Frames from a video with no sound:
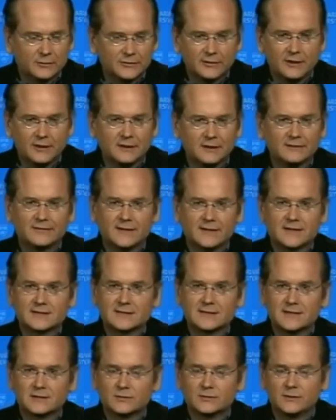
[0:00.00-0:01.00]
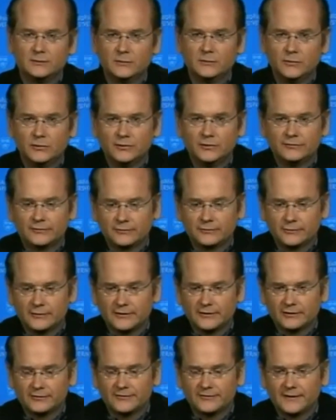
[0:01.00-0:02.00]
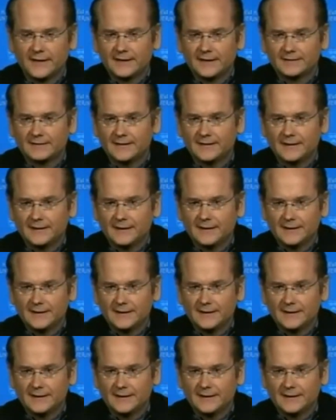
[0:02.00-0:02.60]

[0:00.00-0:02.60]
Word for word: with all of us, as we moved through this fight.